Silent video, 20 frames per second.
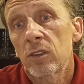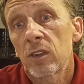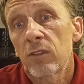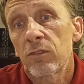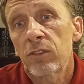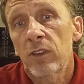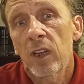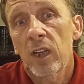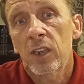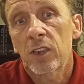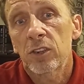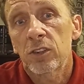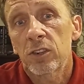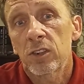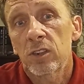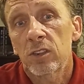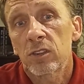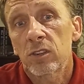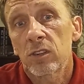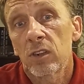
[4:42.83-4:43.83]

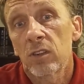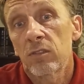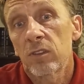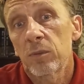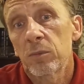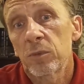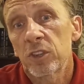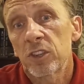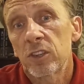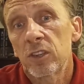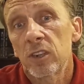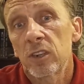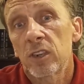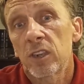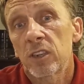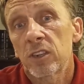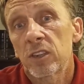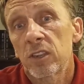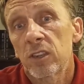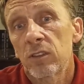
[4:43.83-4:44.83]
reflections of a
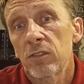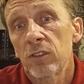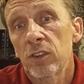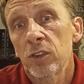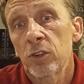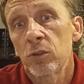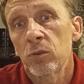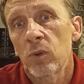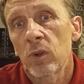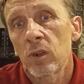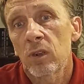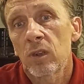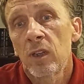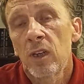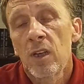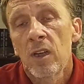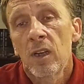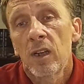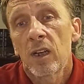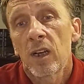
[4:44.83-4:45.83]
mysterious individual,
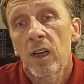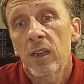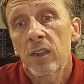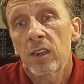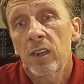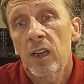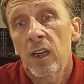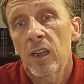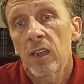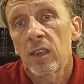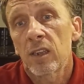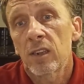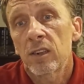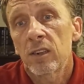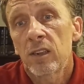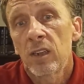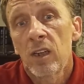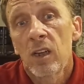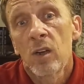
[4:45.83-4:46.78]
Harry Heller,